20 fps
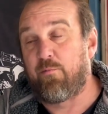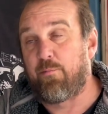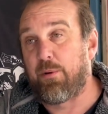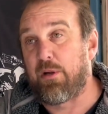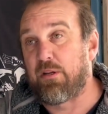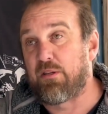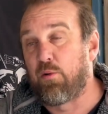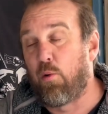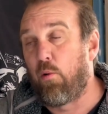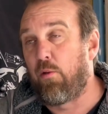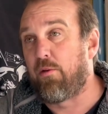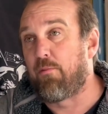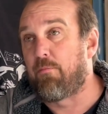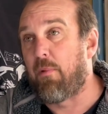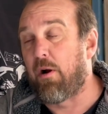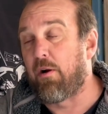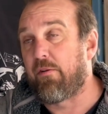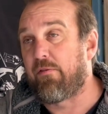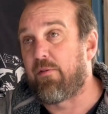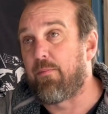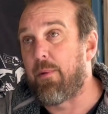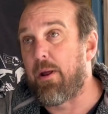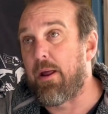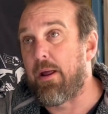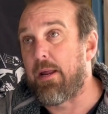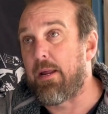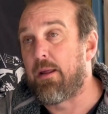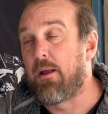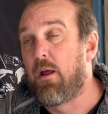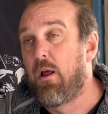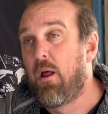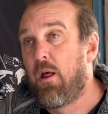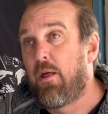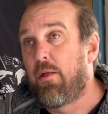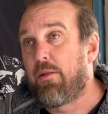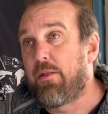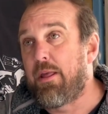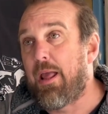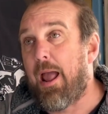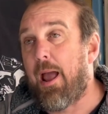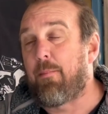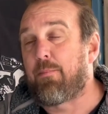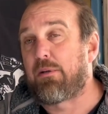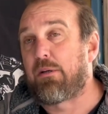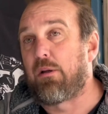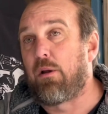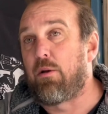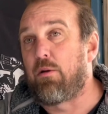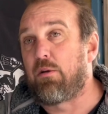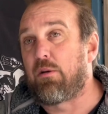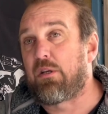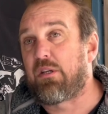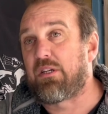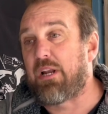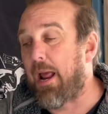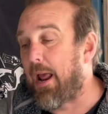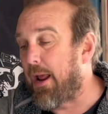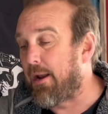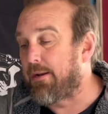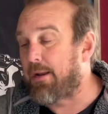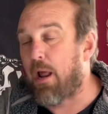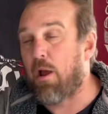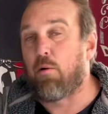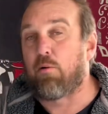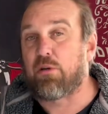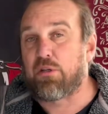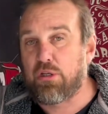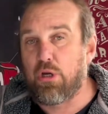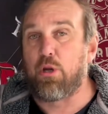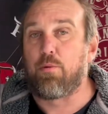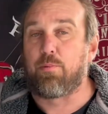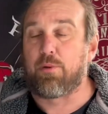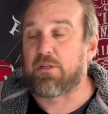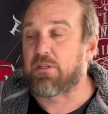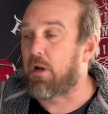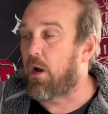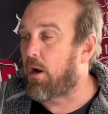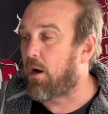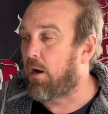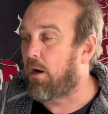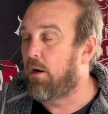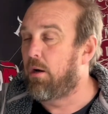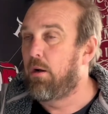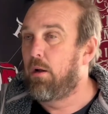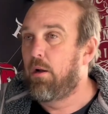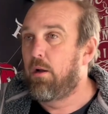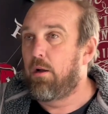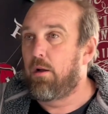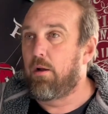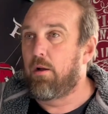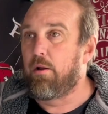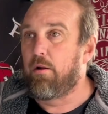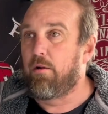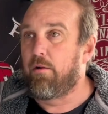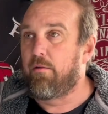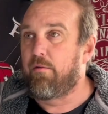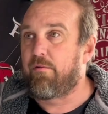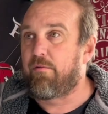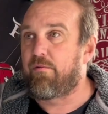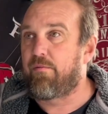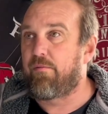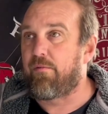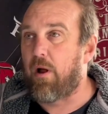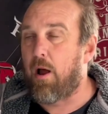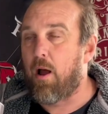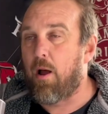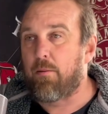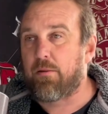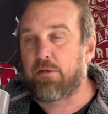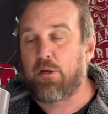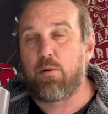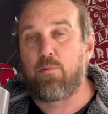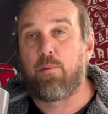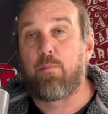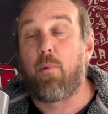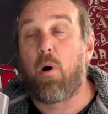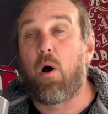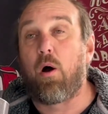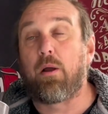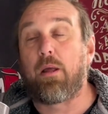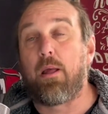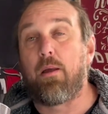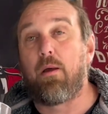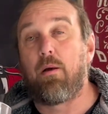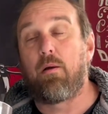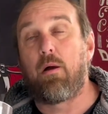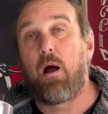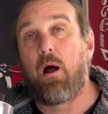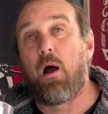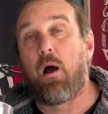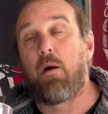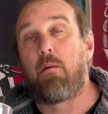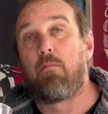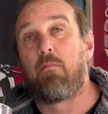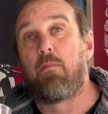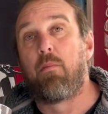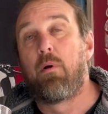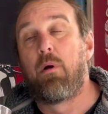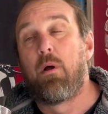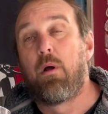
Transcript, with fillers: Because Northern Monk, for me, the absolute standout superstar of uh, supermarket um,